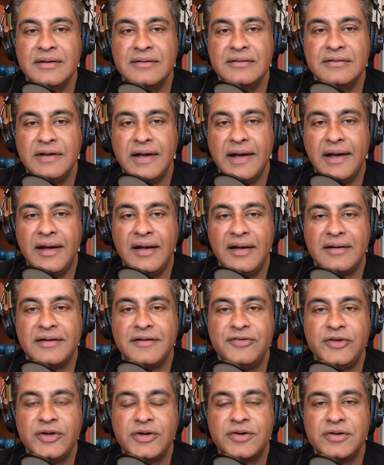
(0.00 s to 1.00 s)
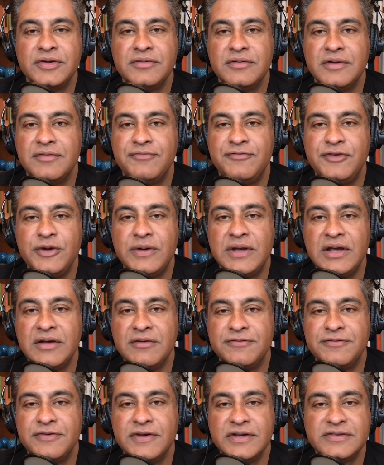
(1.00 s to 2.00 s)
Yeah. If you
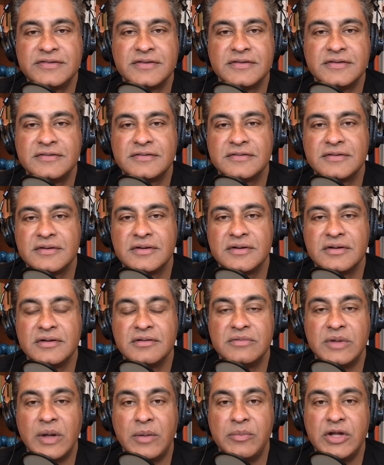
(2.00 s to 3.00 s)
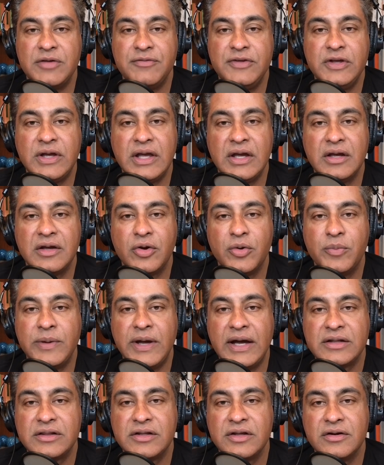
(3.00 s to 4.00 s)
can't fix this, if you can't go
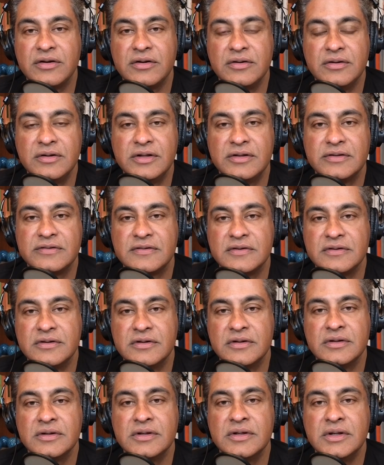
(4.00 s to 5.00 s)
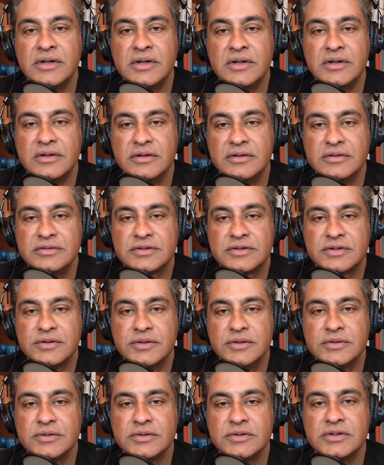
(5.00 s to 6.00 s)
back there and do this, then you're
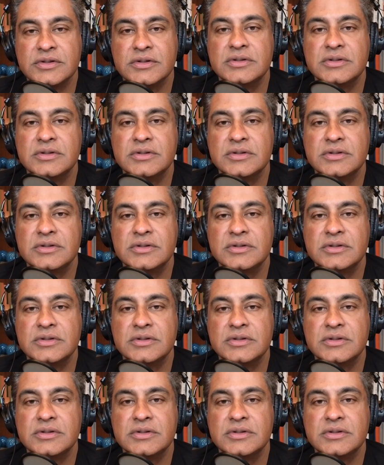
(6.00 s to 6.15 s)
screwed.